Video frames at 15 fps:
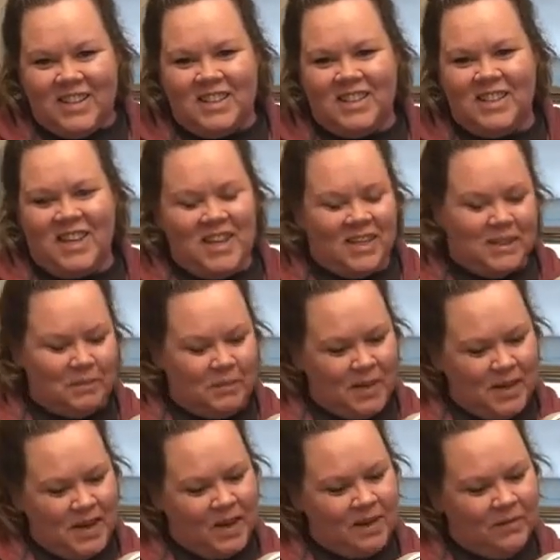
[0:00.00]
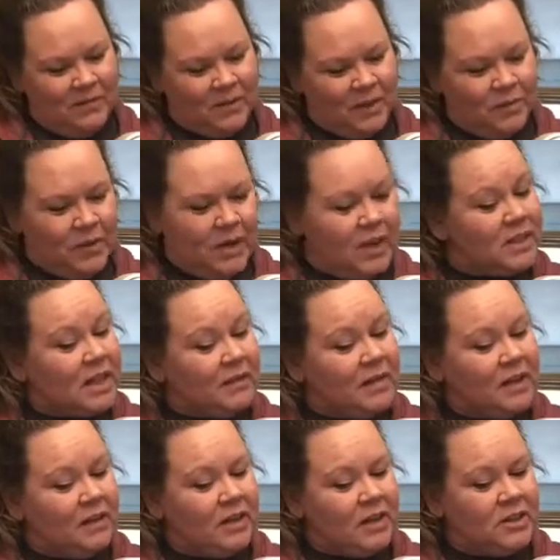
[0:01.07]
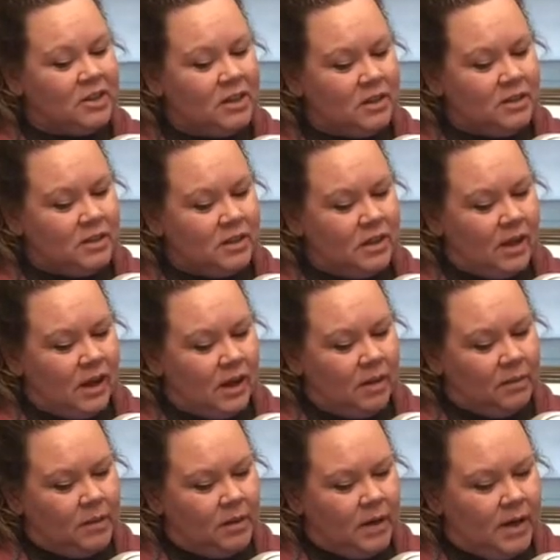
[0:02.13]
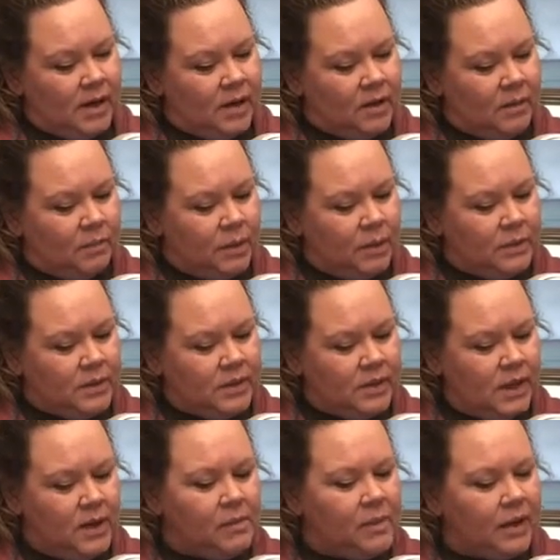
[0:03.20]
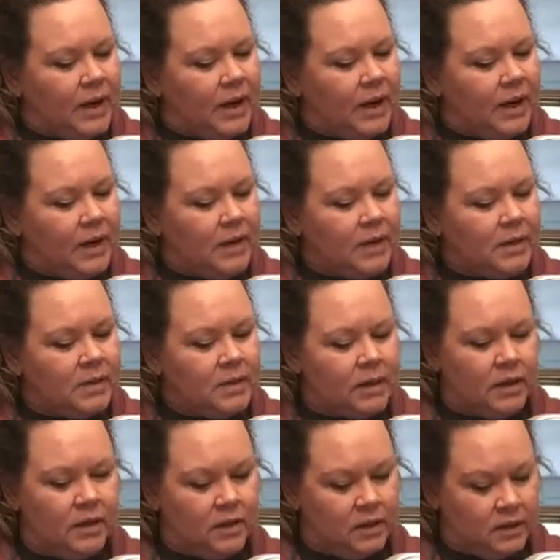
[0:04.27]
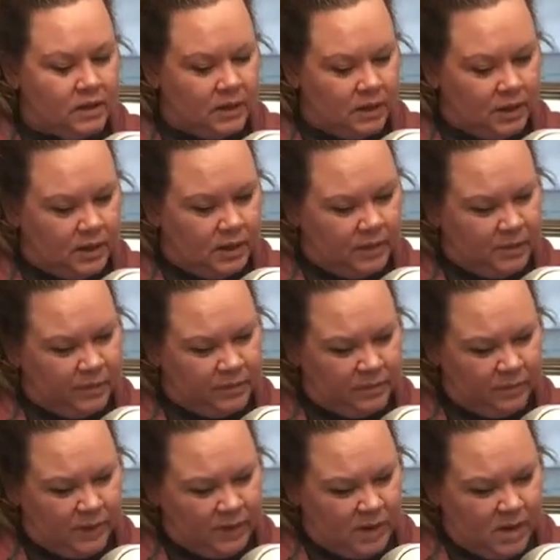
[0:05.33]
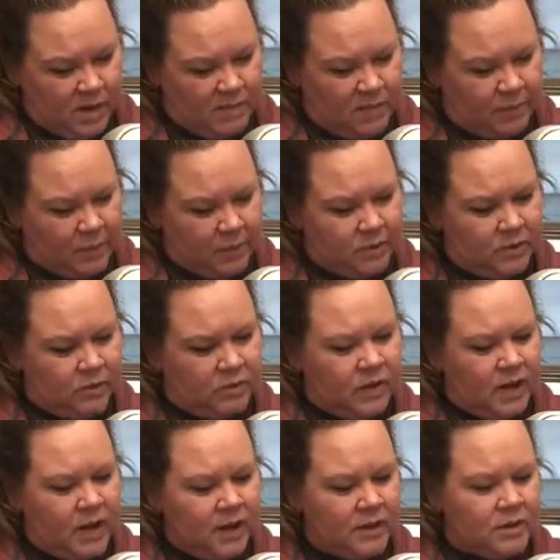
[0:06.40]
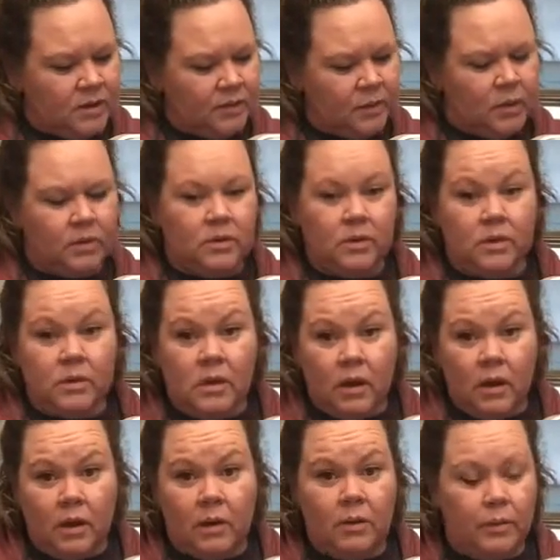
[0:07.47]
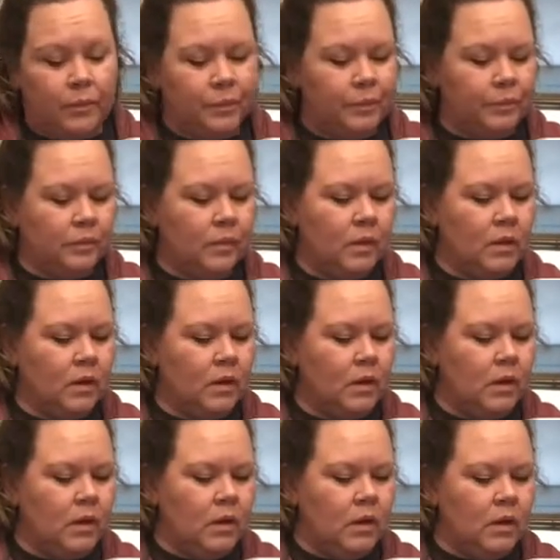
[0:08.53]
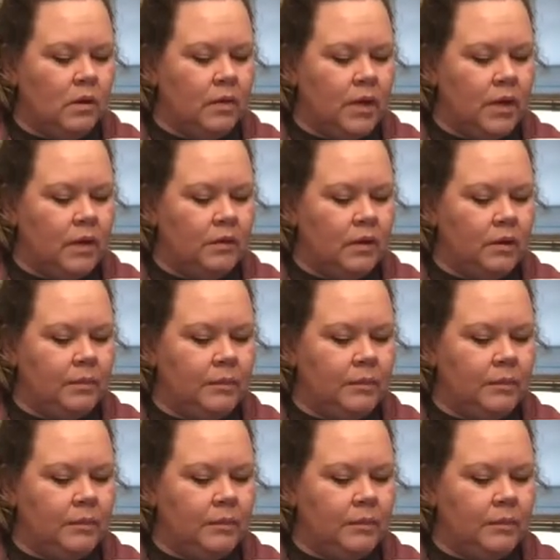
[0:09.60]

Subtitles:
Thanks, Mia. If you guys have any questions, go ahead and post them and ask. If I'm going too fast or if I'm going too slow, whatever.